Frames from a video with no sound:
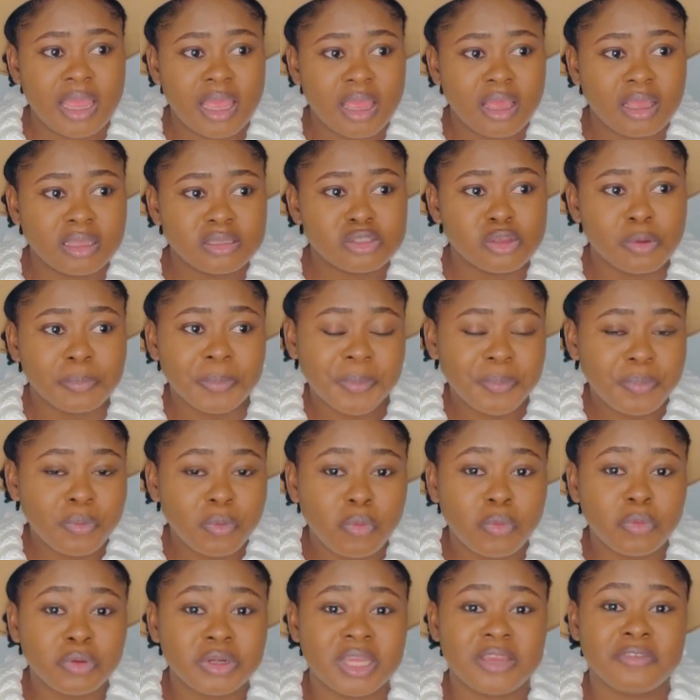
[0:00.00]
So
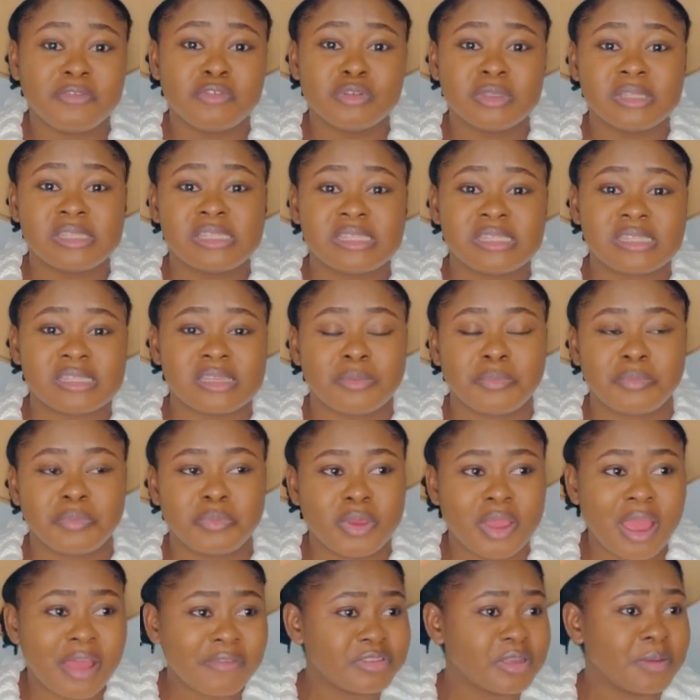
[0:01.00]
people would even,
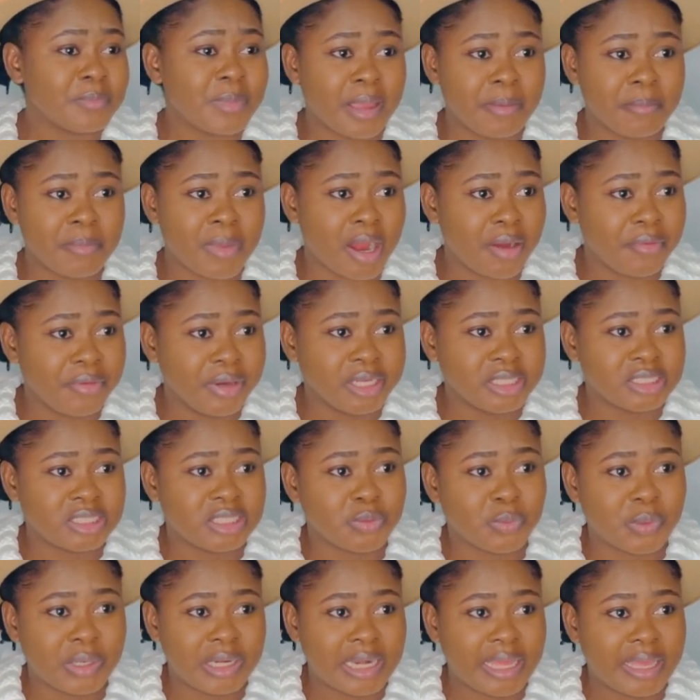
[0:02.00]
after my marriage,
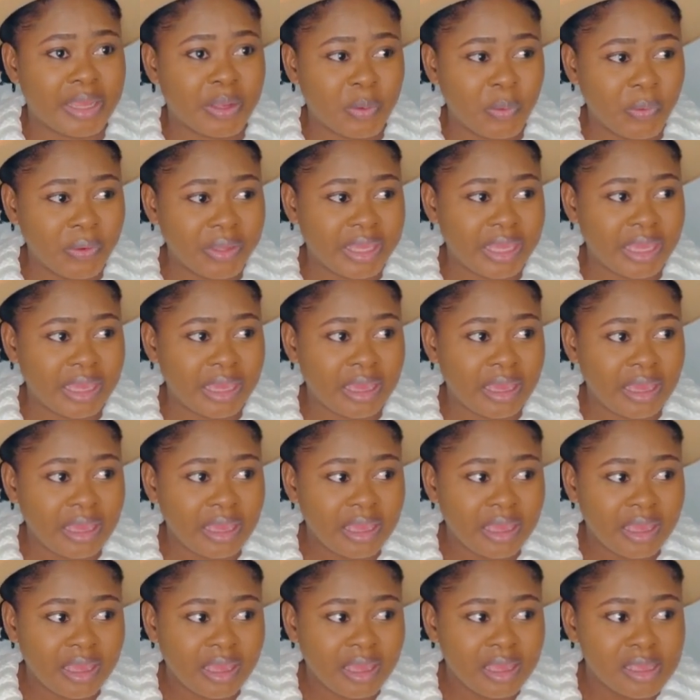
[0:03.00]
they were like,
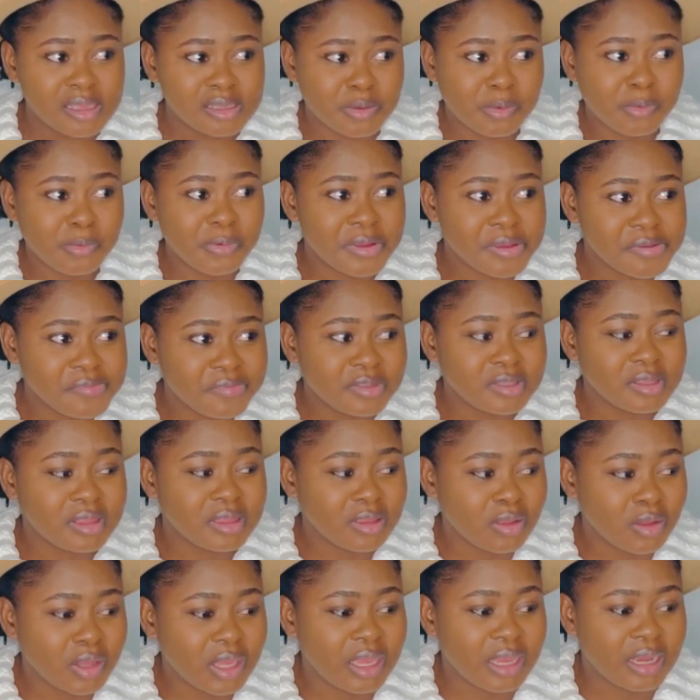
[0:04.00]
okay. So we were even
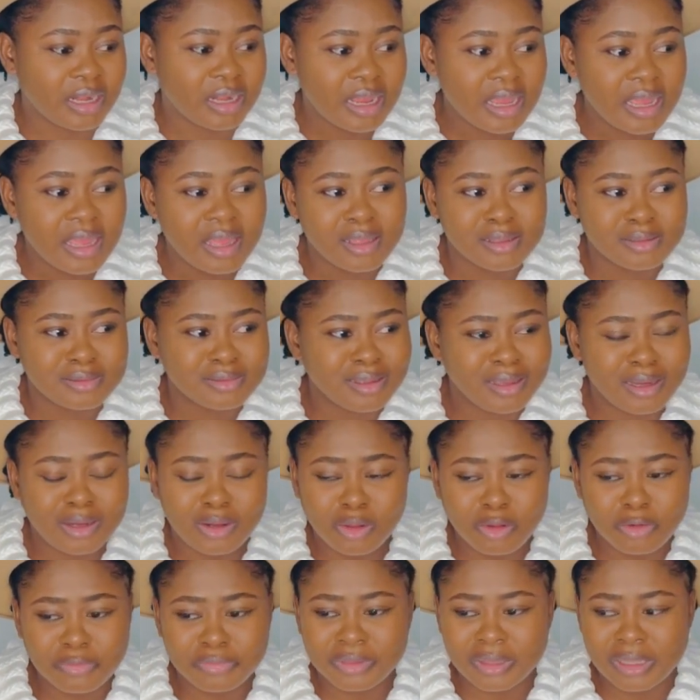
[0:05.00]
talking. a
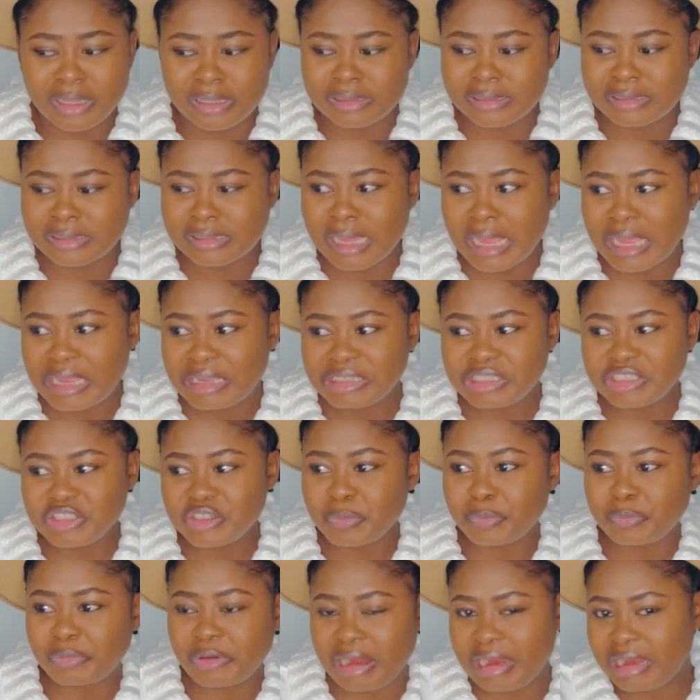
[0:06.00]
lot of things. Is
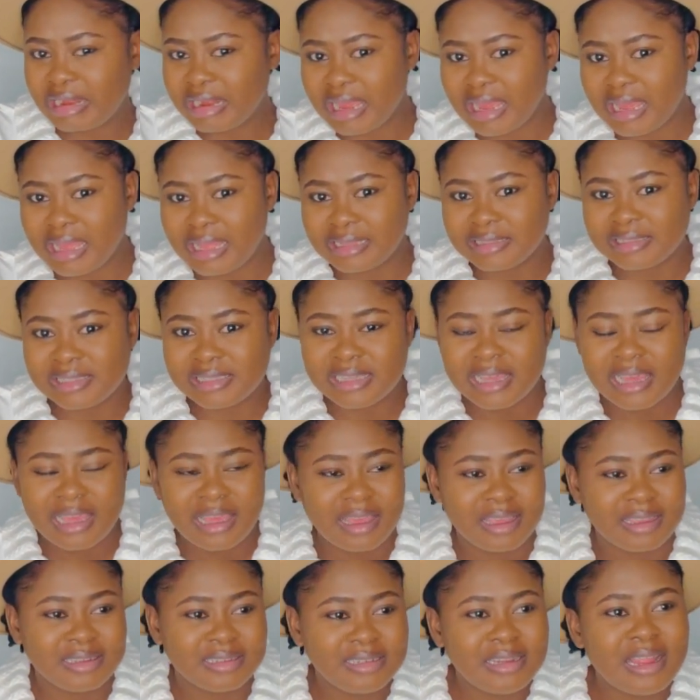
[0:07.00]
she pregnant?
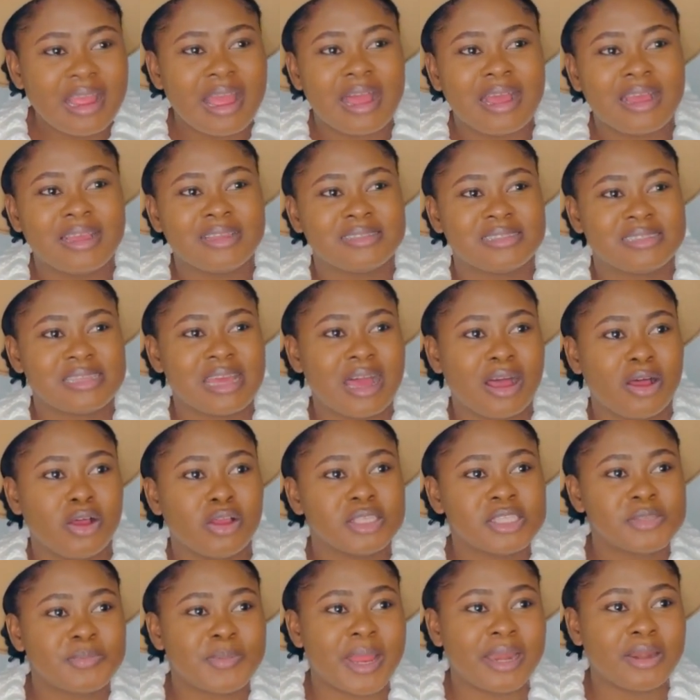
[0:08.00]
Has her
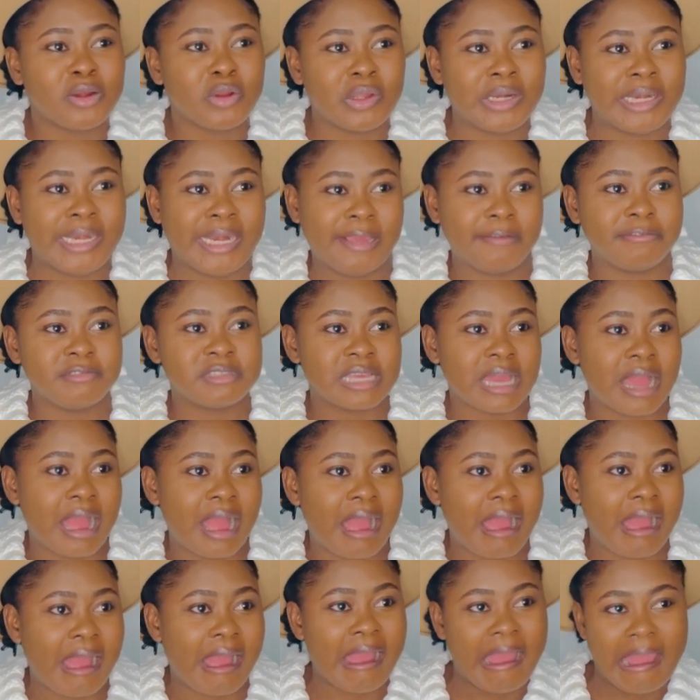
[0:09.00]
husband not left
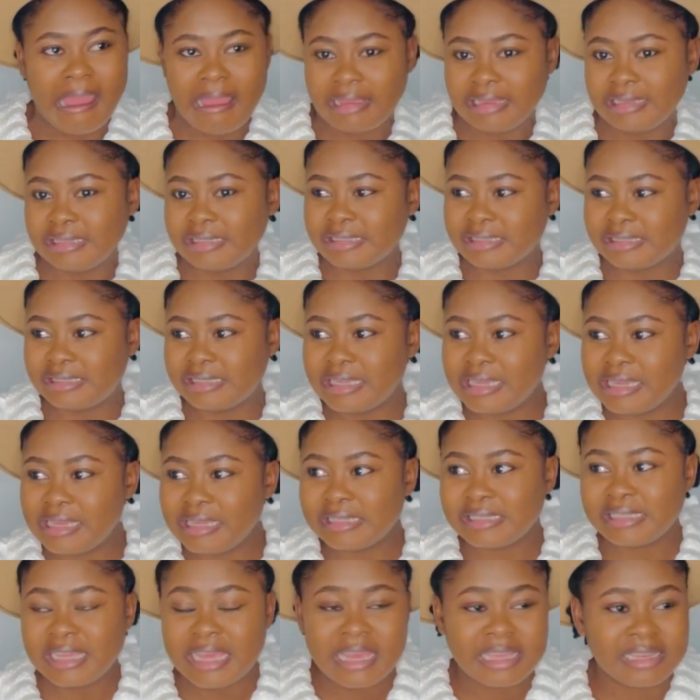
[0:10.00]
her with
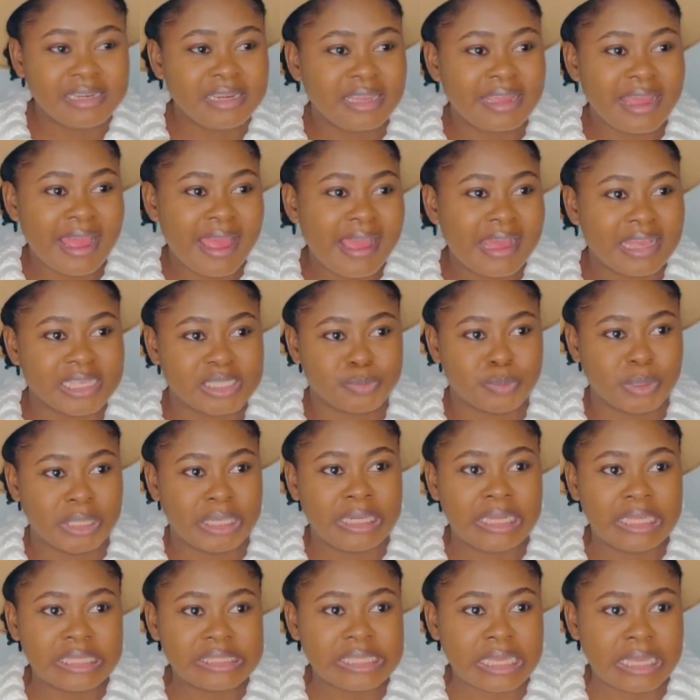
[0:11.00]
this? The guy has
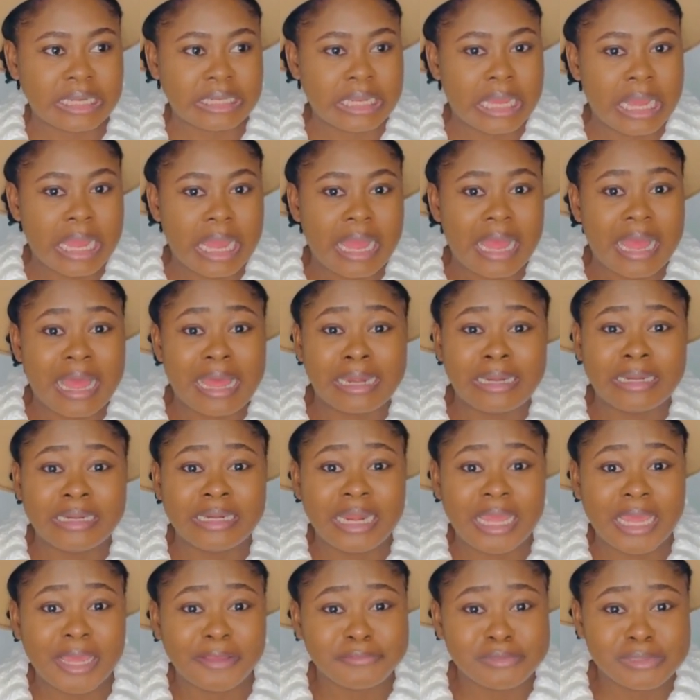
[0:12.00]
impregnated her and
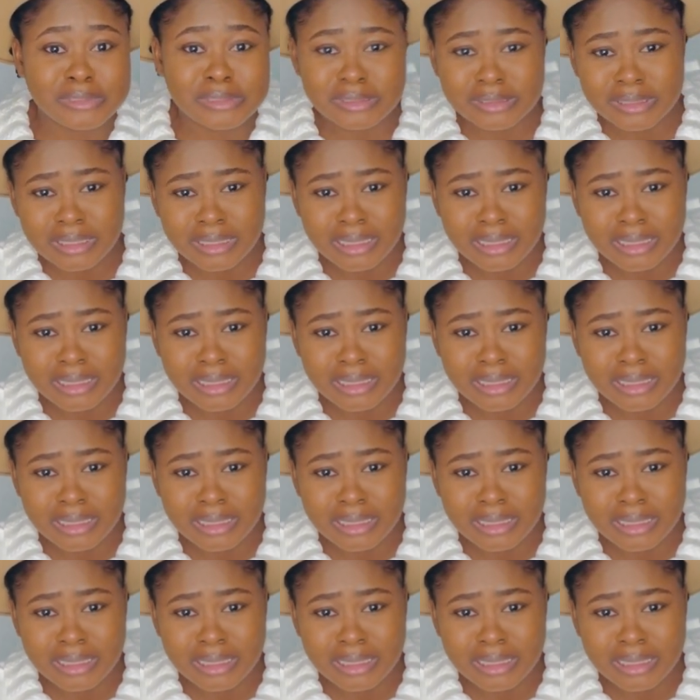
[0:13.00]
left.